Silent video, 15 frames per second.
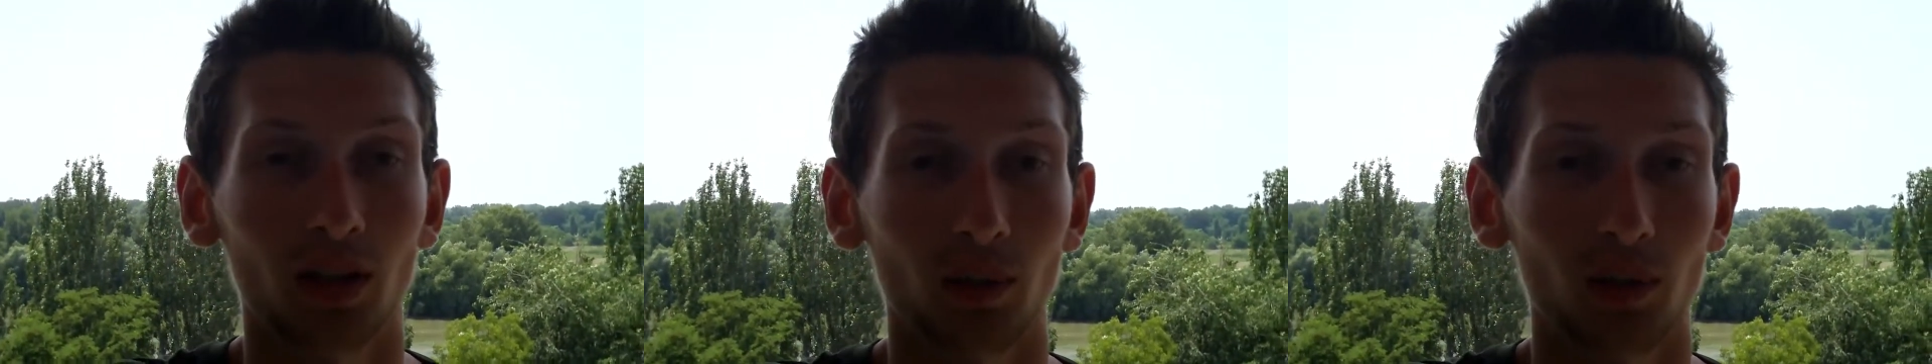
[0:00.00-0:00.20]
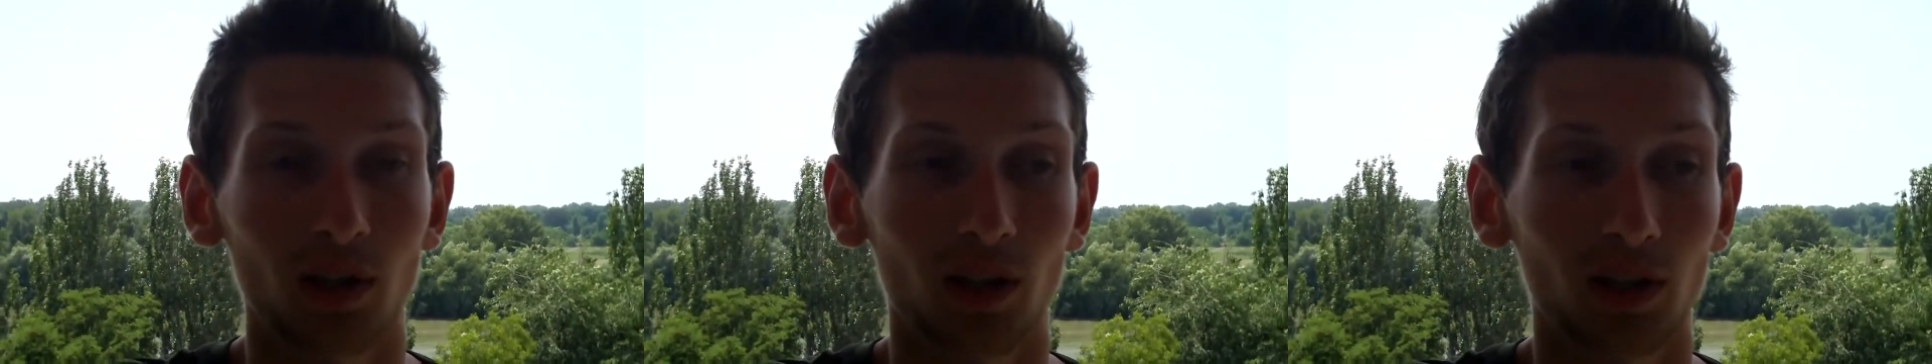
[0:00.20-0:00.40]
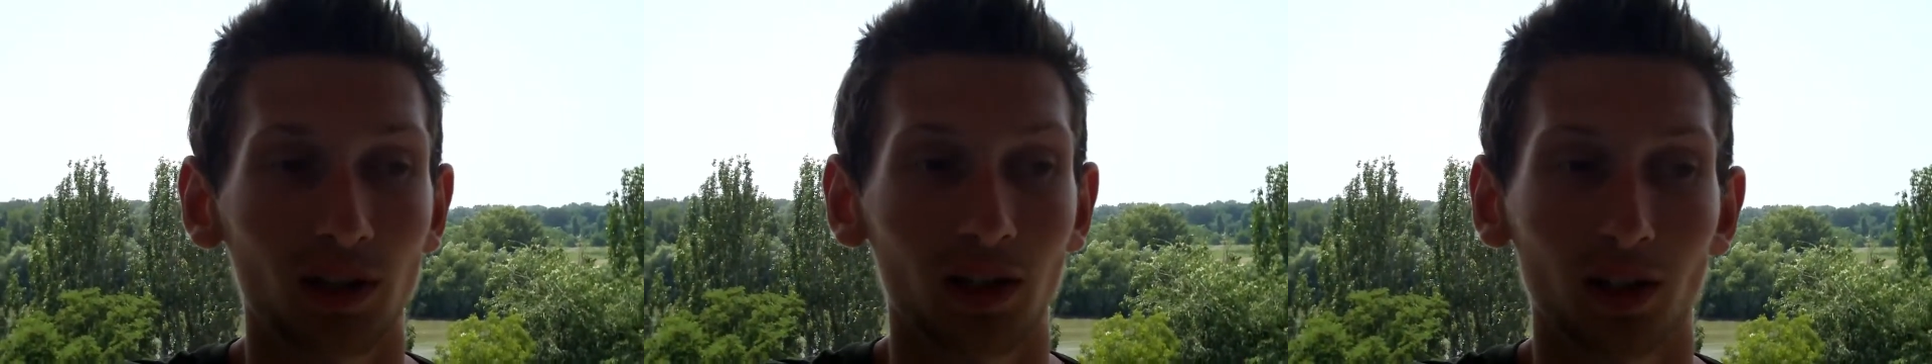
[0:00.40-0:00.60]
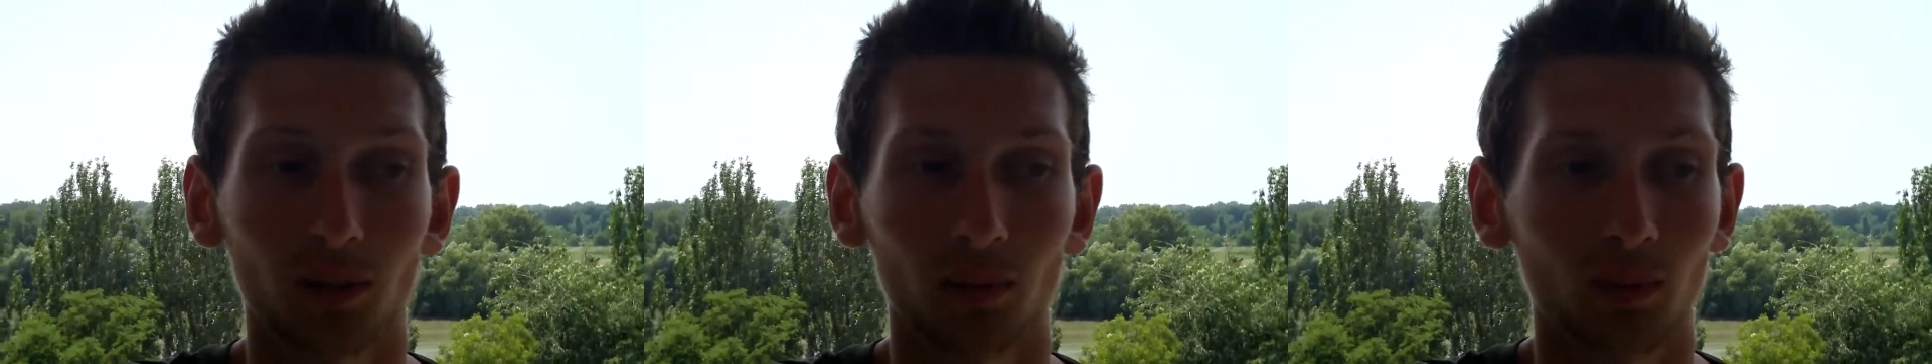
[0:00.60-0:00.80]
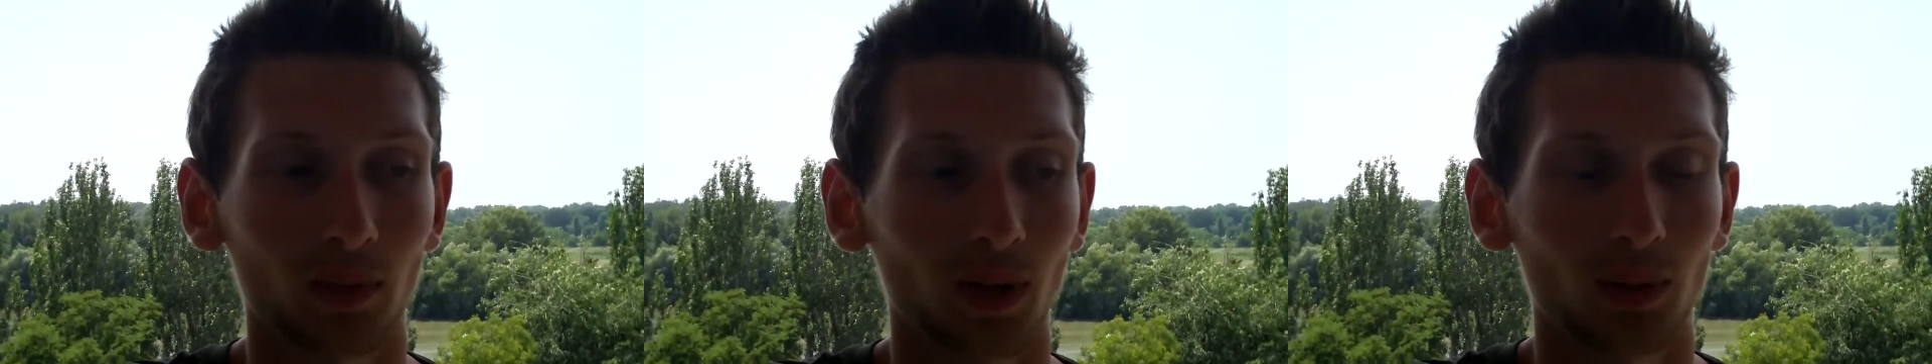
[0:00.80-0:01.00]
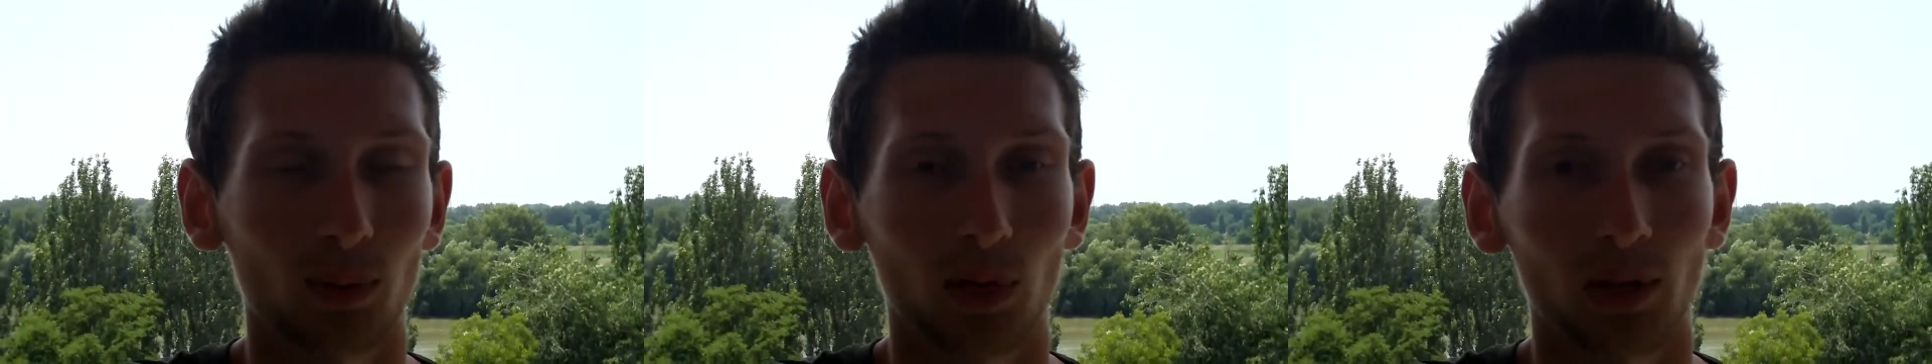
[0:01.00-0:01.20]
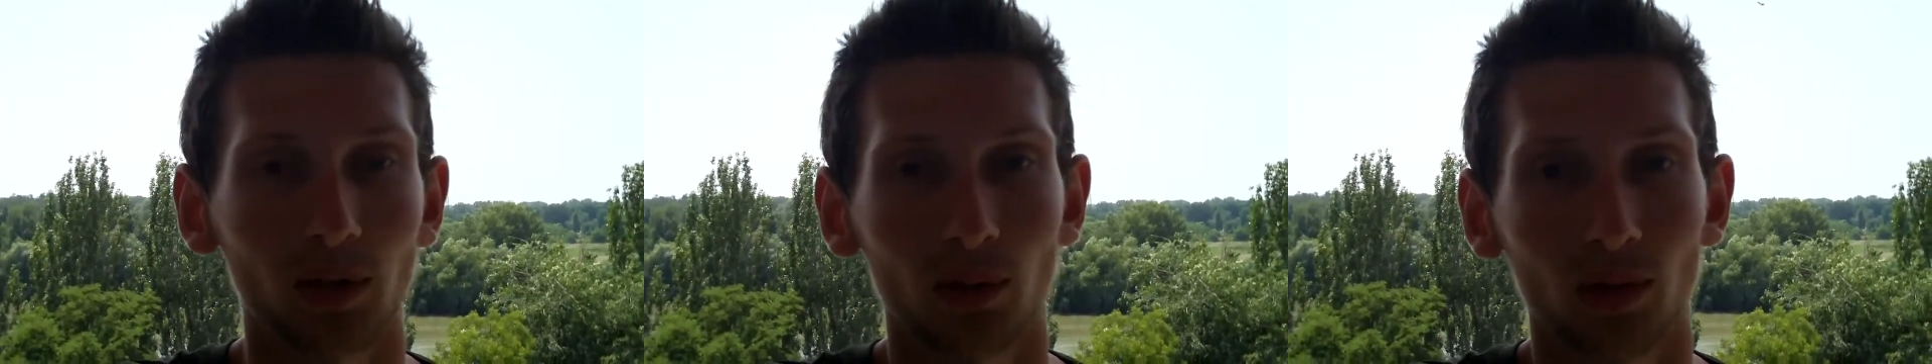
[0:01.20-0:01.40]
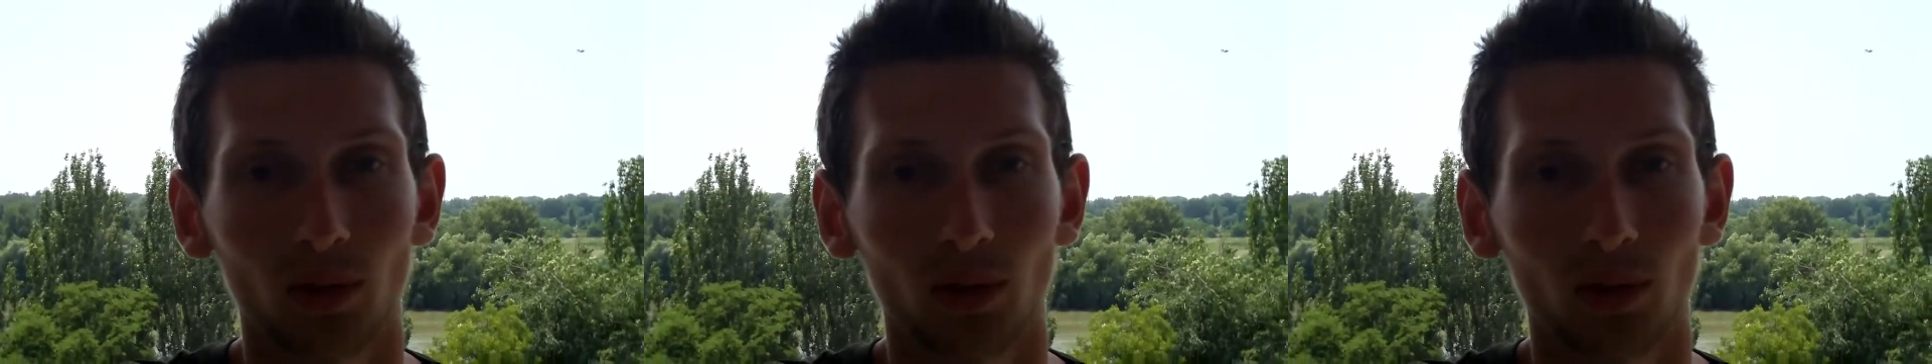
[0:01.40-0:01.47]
They were young and they were like,